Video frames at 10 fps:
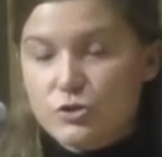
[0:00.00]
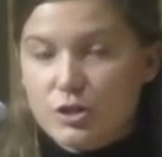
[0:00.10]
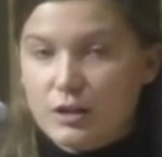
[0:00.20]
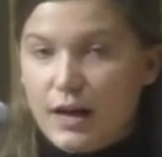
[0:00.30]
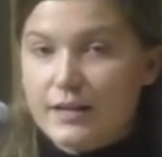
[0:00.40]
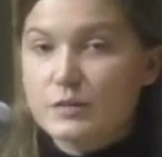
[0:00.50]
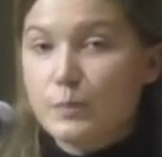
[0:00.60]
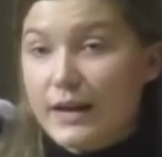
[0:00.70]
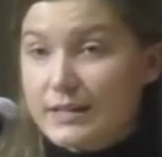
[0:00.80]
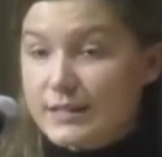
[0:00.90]
And
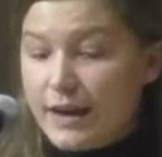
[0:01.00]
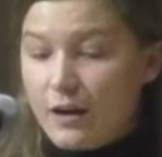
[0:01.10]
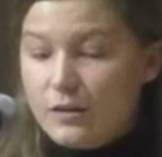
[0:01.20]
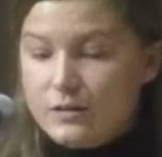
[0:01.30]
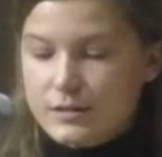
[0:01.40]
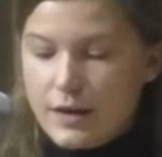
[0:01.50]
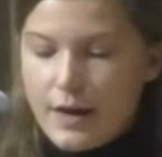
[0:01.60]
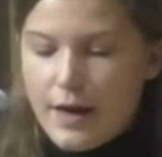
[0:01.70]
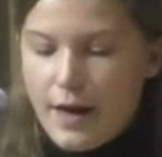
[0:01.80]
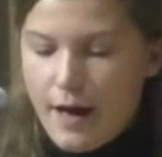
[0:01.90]
paid
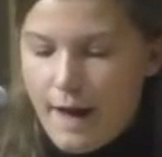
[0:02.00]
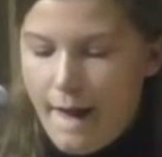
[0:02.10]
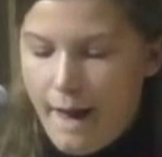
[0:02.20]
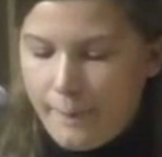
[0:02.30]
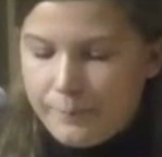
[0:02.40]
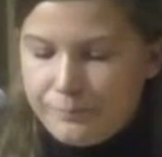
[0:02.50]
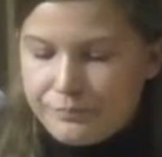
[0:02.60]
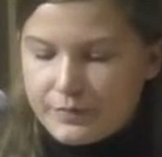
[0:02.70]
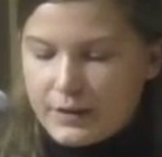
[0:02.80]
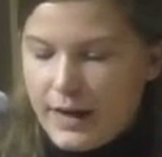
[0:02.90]
gender-neutral parental
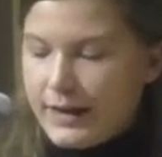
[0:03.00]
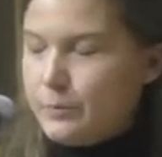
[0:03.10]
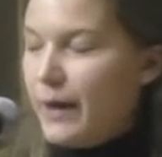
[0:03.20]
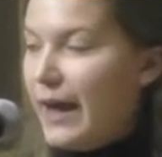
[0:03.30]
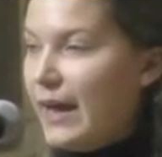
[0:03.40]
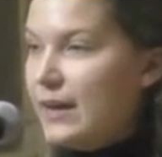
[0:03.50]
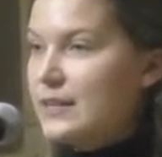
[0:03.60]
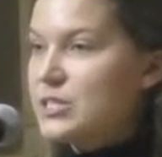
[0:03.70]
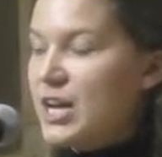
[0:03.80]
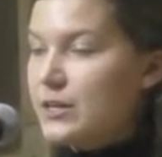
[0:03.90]
leave.
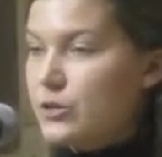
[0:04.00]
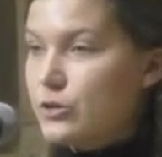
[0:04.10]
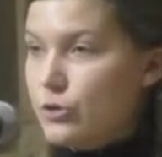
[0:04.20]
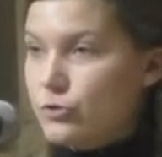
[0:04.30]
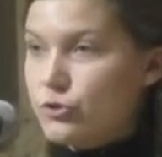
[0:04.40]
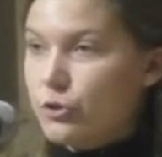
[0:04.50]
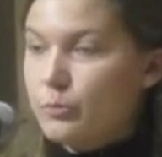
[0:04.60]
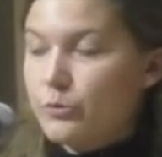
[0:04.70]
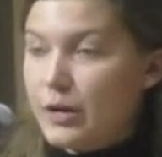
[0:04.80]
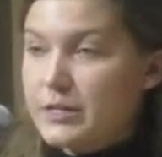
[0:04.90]
And then lastly,
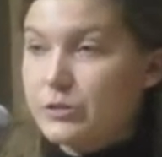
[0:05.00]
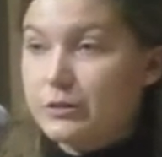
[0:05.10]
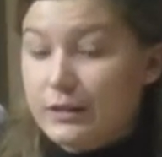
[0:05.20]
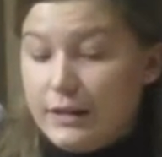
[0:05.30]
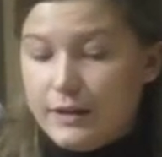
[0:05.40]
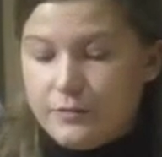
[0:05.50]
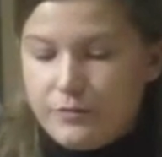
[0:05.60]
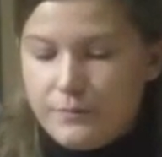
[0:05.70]
a consciousness-raising